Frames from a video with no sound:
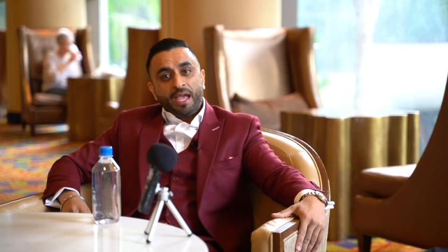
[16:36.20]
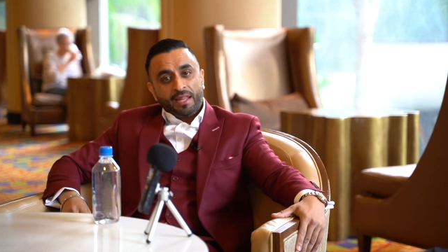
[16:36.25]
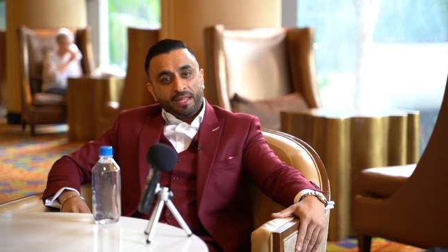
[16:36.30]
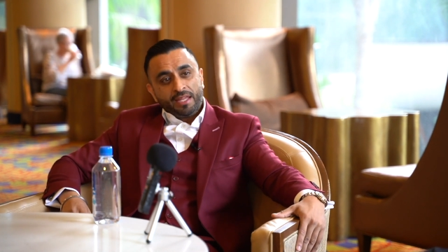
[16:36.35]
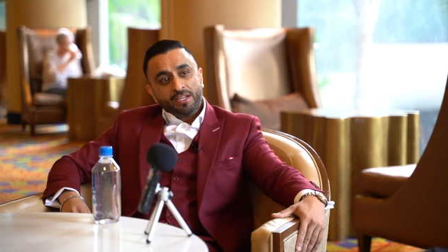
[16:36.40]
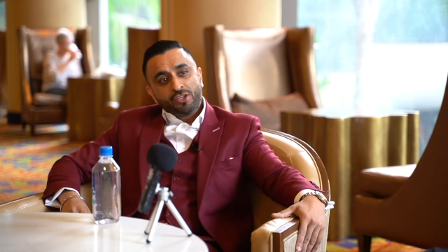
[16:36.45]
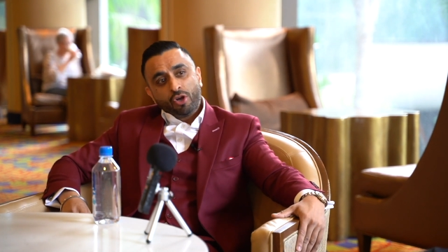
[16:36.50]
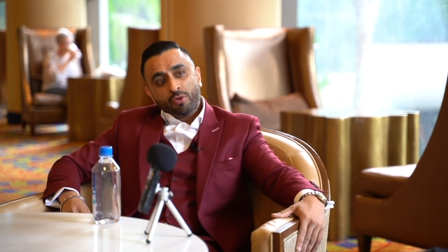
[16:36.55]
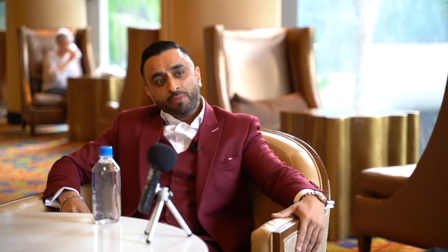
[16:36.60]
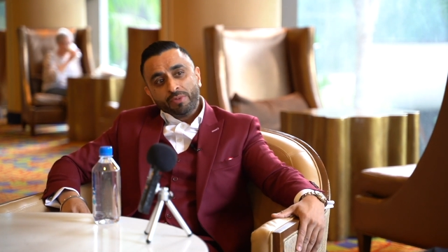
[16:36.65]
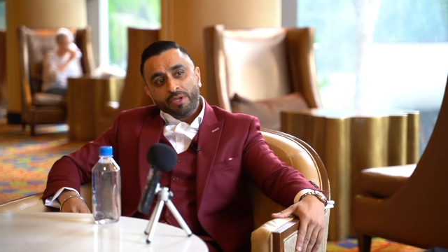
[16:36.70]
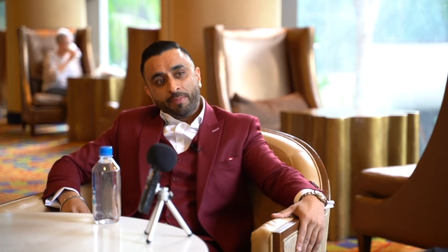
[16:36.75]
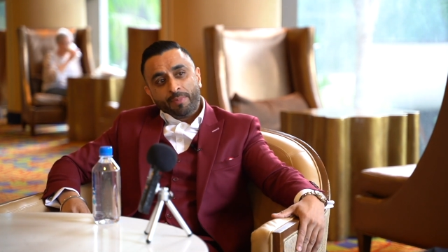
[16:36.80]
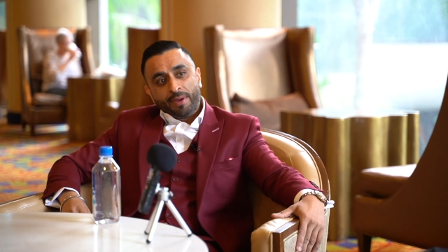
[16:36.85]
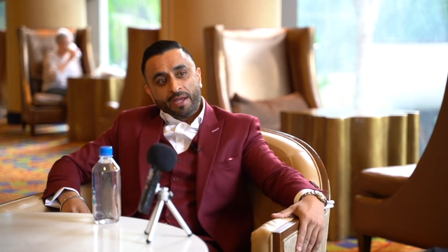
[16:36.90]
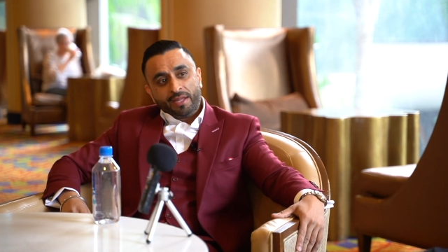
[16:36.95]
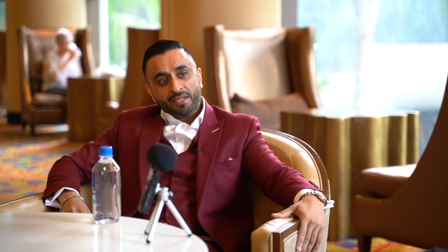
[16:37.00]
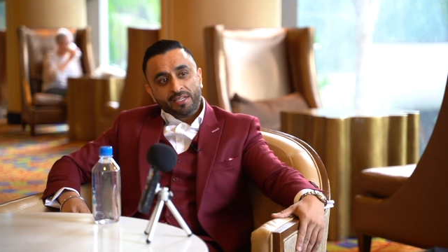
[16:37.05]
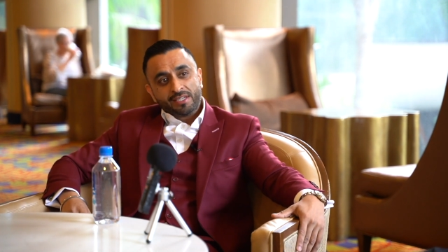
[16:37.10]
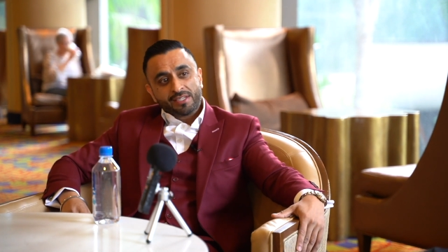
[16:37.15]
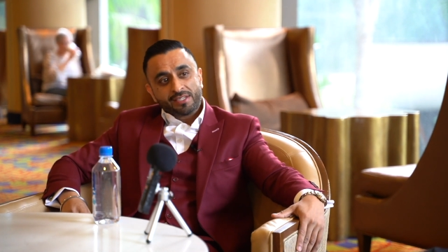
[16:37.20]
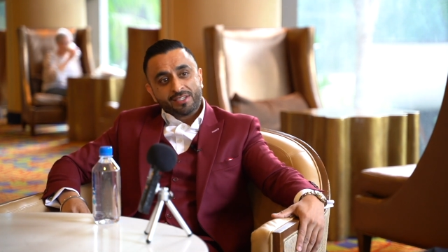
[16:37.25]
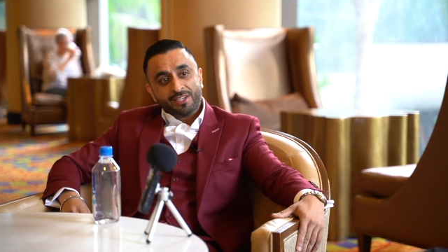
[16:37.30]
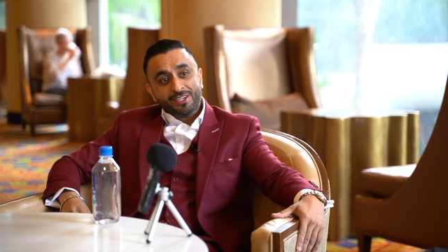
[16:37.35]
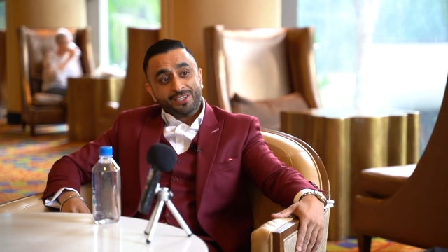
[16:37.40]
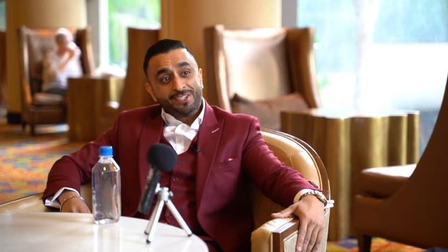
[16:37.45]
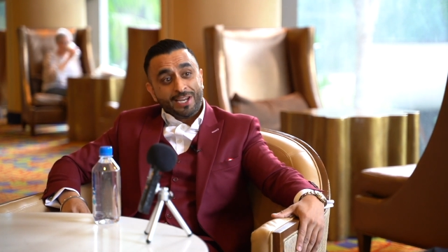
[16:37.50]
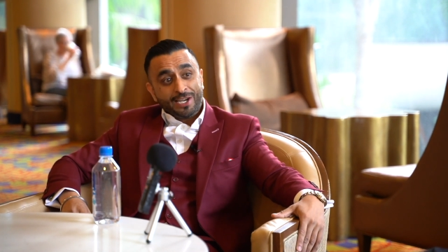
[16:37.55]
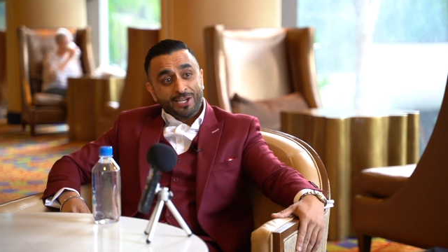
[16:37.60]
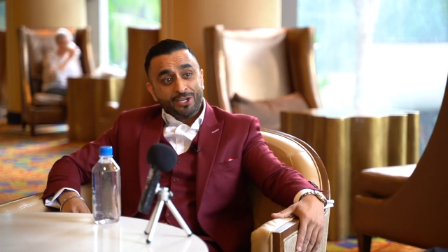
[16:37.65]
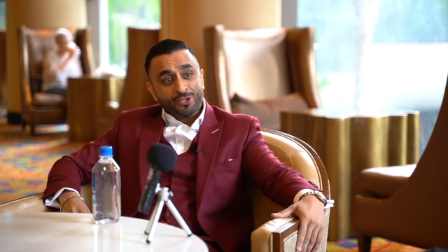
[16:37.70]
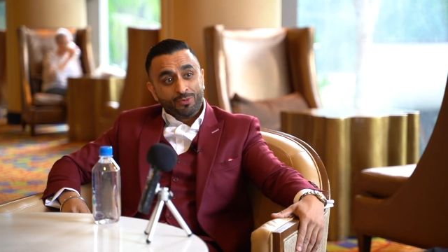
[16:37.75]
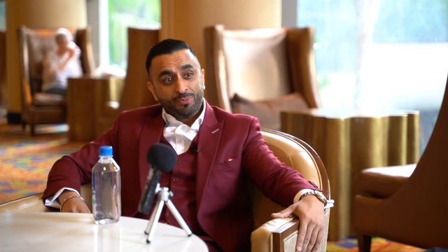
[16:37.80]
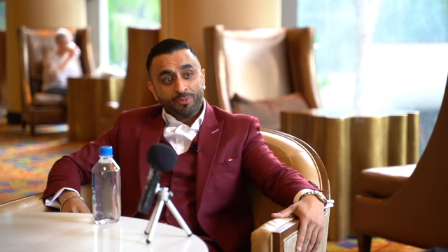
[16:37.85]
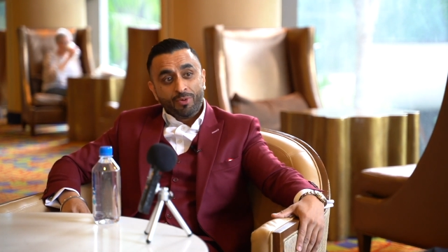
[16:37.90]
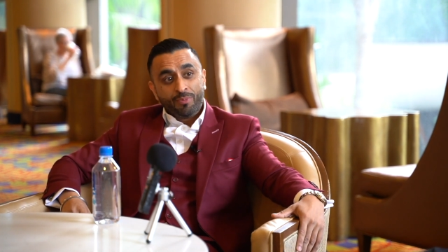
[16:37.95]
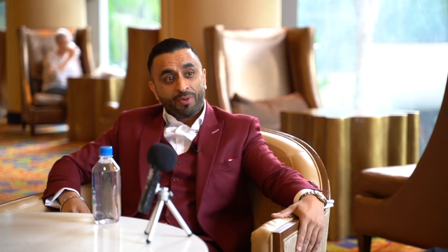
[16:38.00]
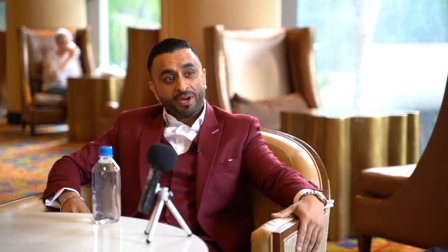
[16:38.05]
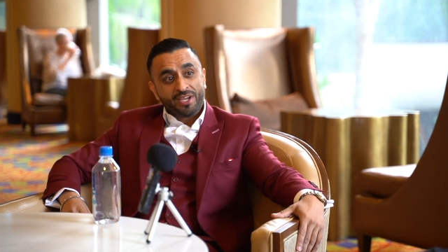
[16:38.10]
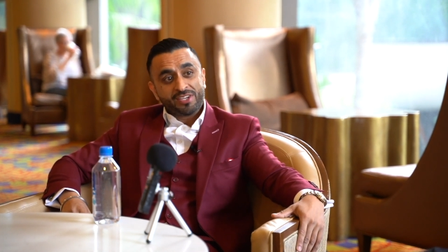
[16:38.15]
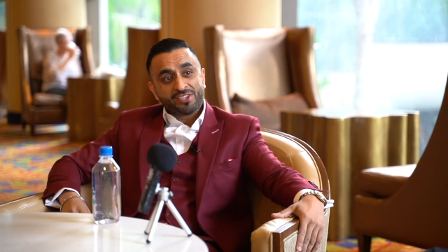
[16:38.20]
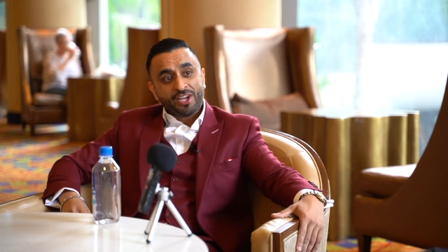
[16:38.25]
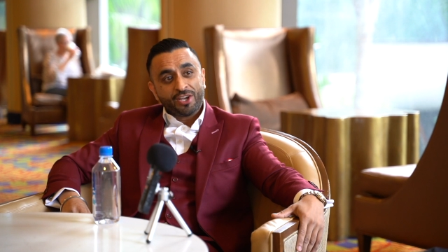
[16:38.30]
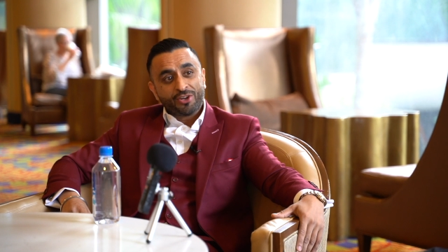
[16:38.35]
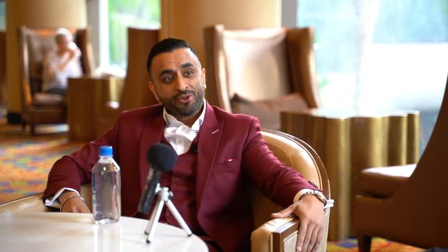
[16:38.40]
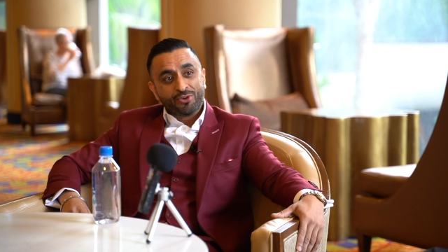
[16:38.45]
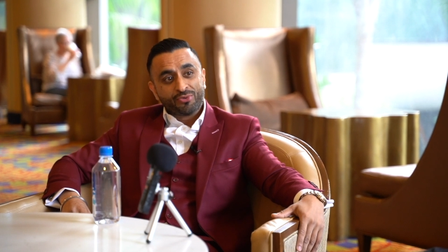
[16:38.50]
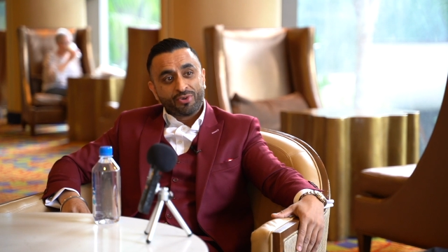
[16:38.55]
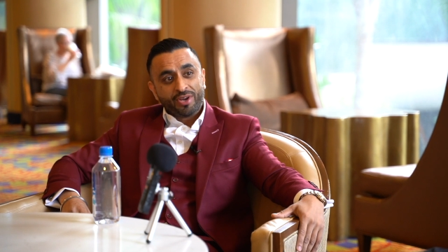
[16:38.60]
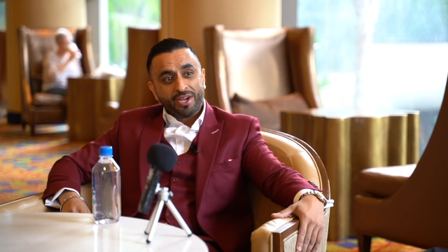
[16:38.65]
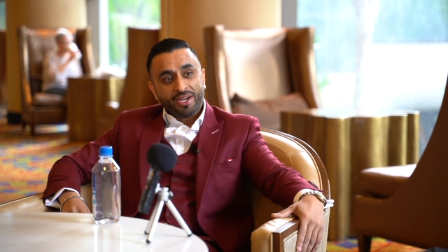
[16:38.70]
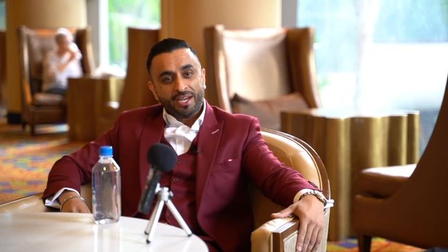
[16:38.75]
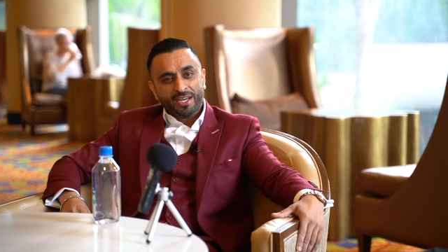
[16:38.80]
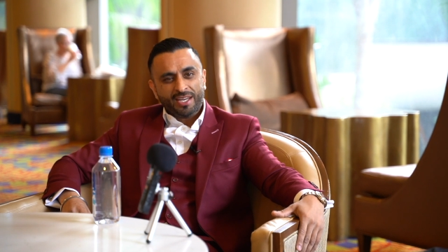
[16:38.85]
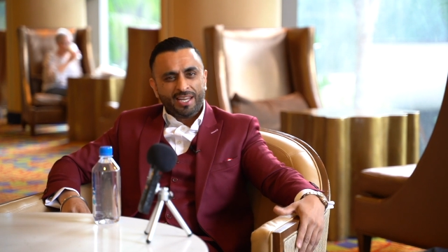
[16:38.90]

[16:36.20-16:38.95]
And they told me about this Delhi to Mumbai cycle ride.